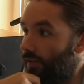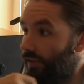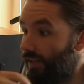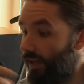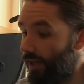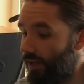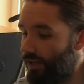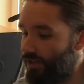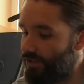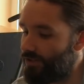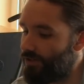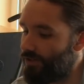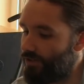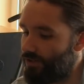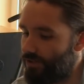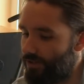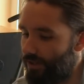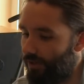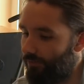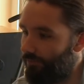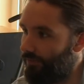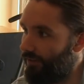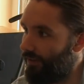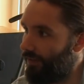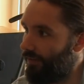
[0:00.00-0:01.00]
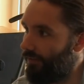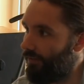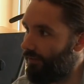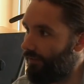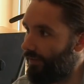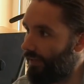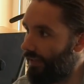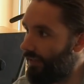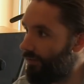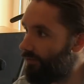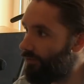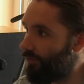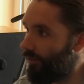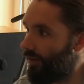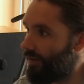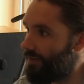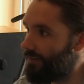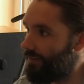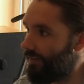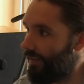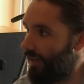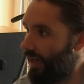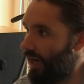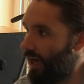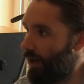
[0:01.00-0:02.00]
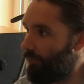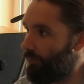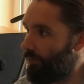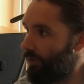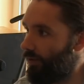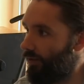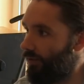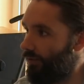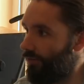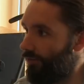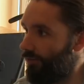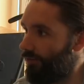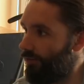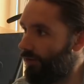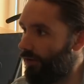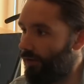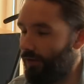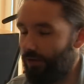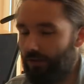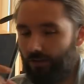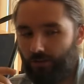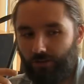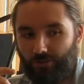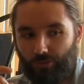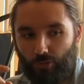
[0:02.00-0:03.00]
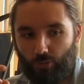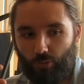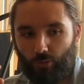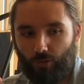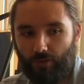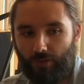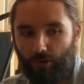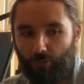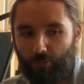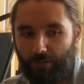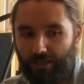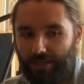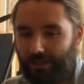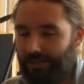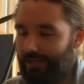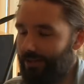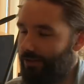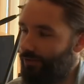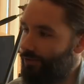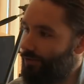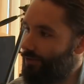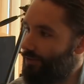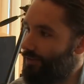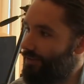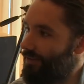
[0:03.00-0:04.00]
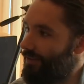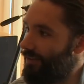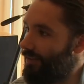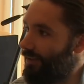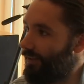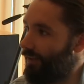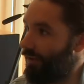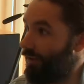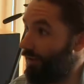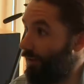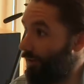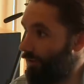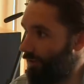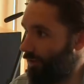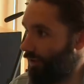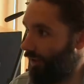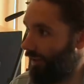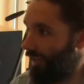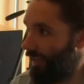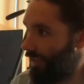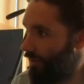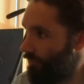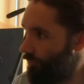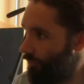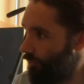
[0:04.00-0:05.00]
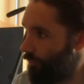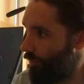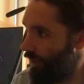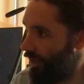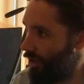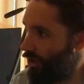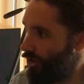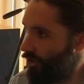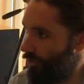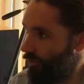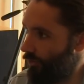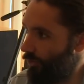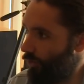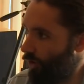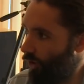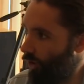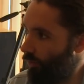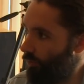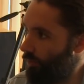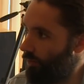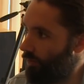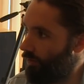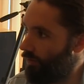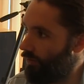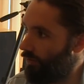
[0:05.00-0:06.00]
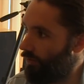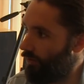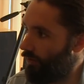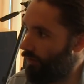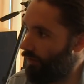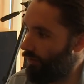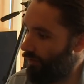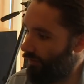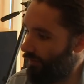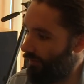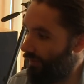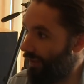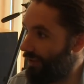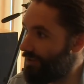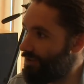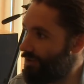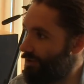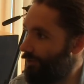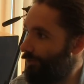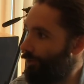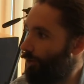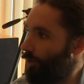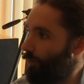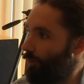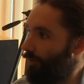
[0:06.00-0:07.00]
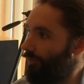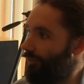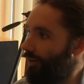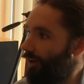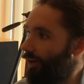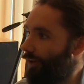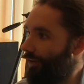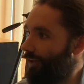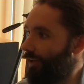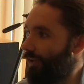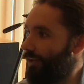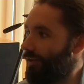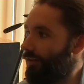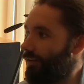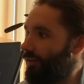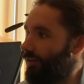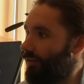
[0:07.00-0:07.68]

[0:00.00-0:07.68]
Yeah, so stuff interesting happens, mm. or there'll be an interesting like information drop. Yep. That's the drop of honey.